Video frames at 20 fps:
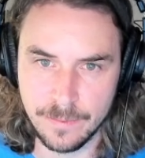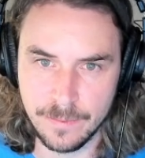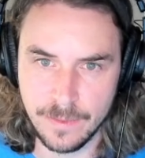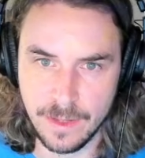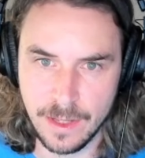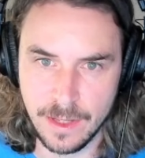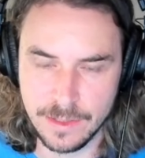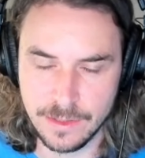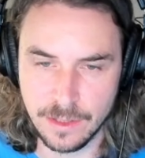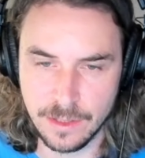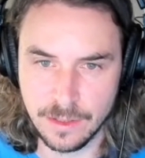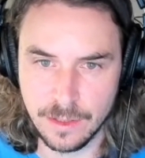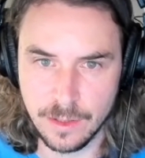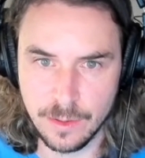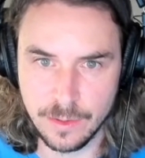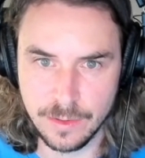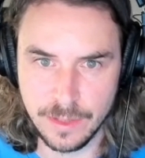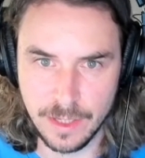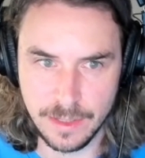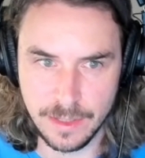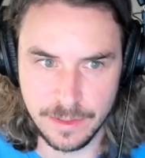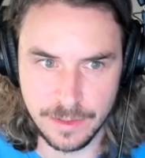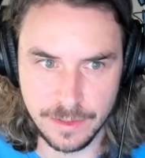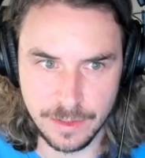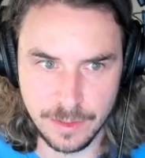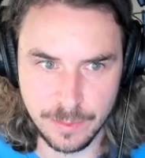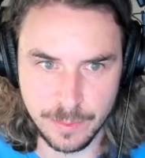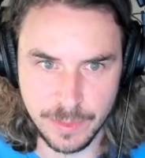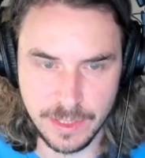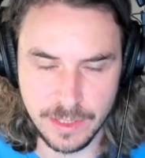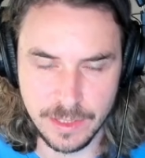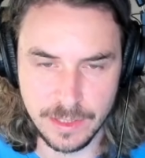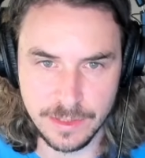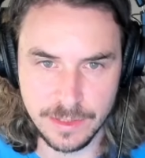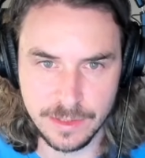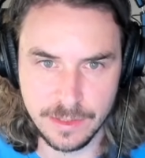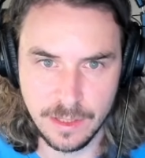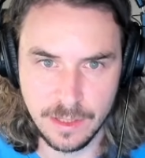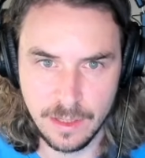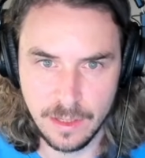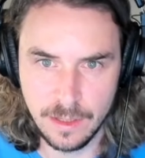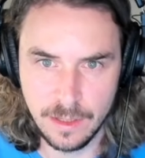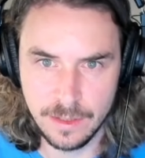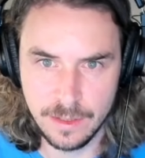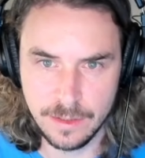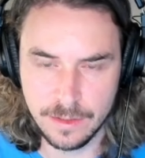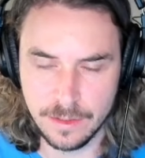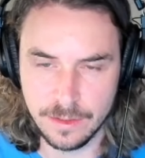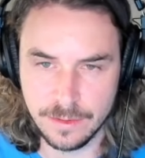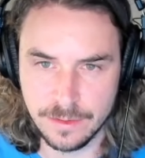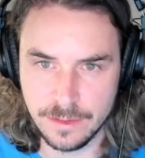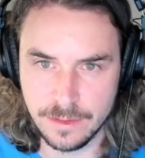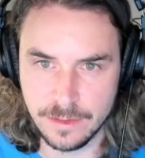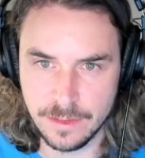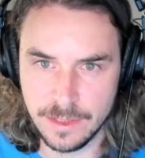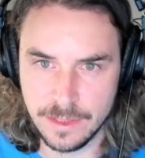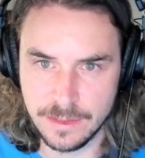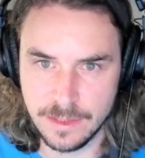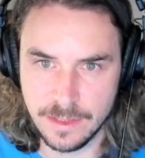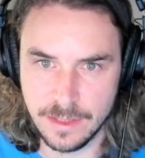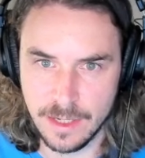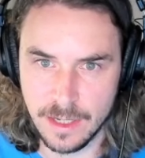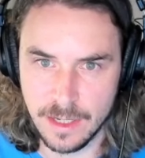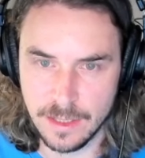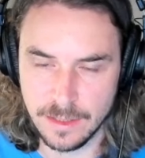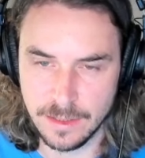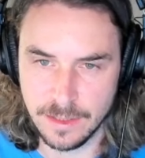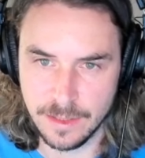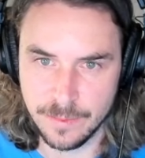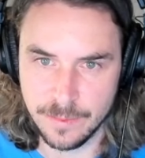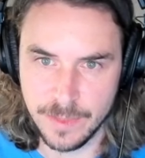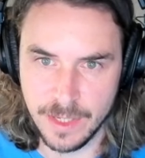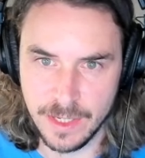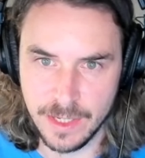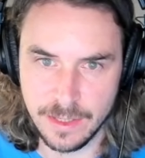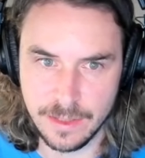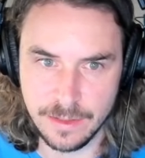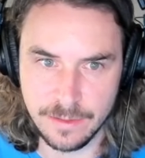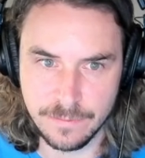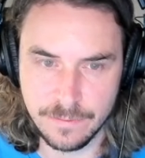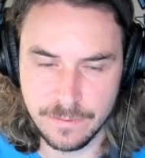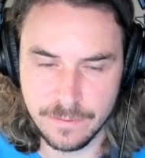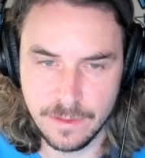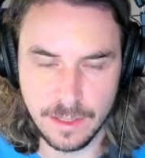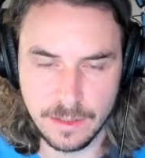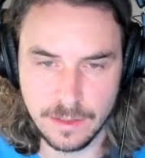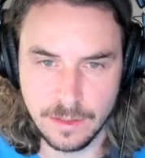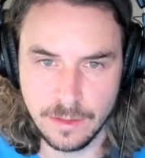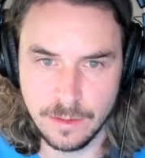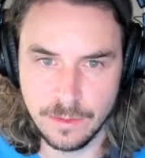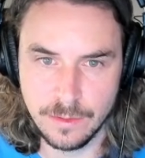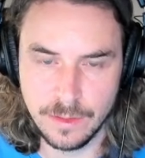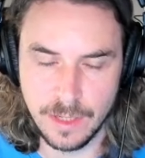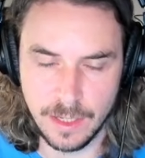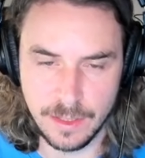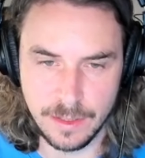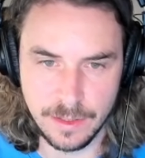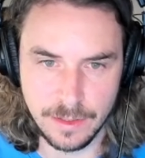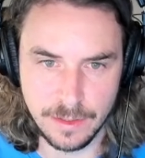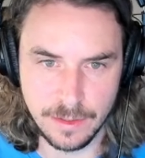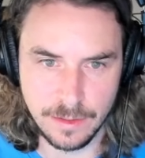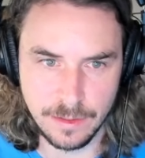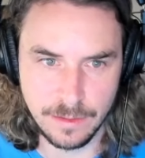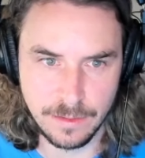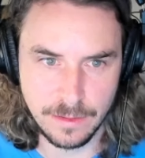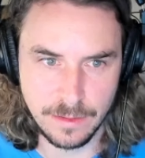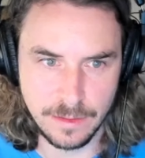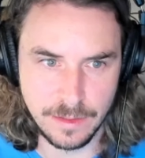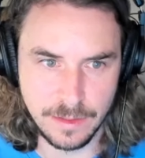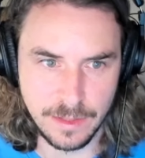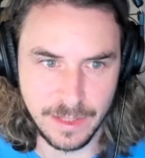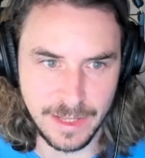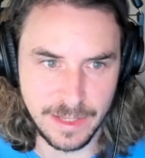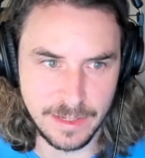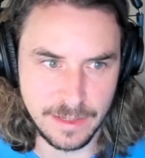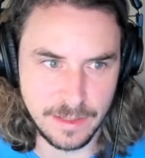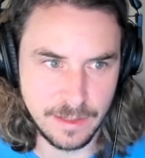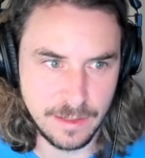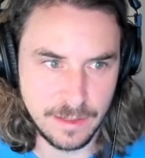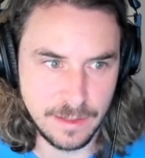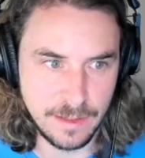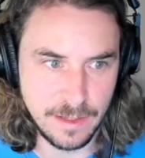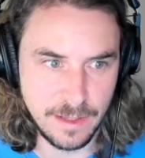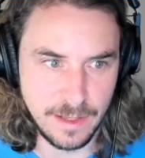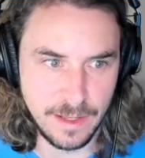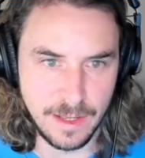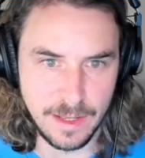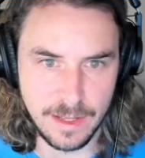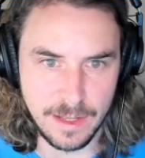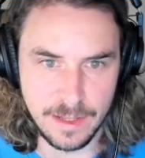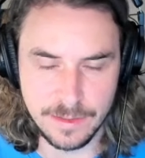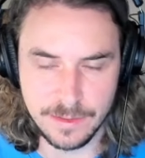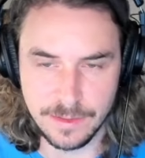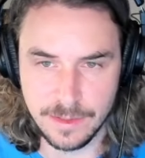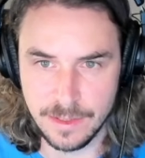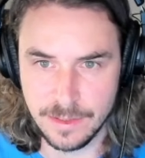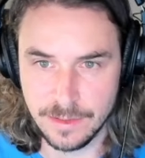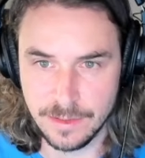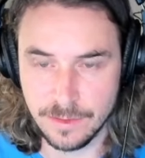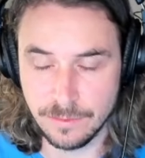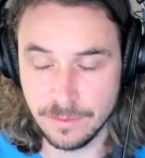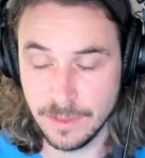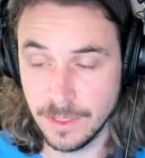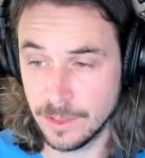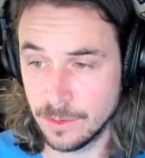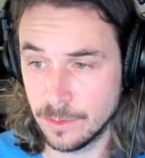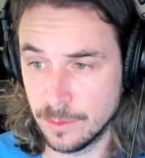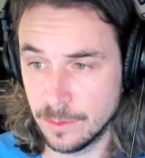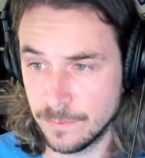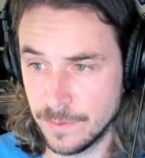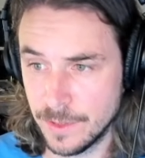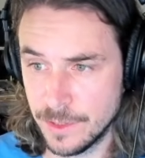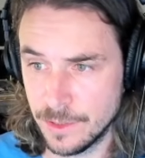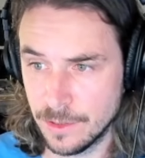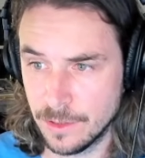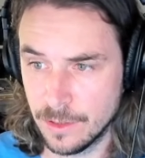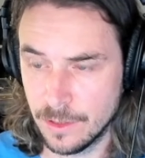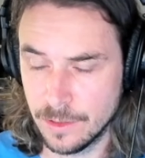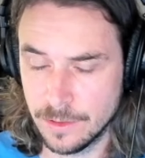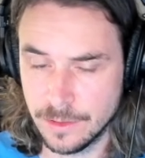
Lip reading: as our code editor, because Cursor is an LLM native code editor that has this really cool feature called a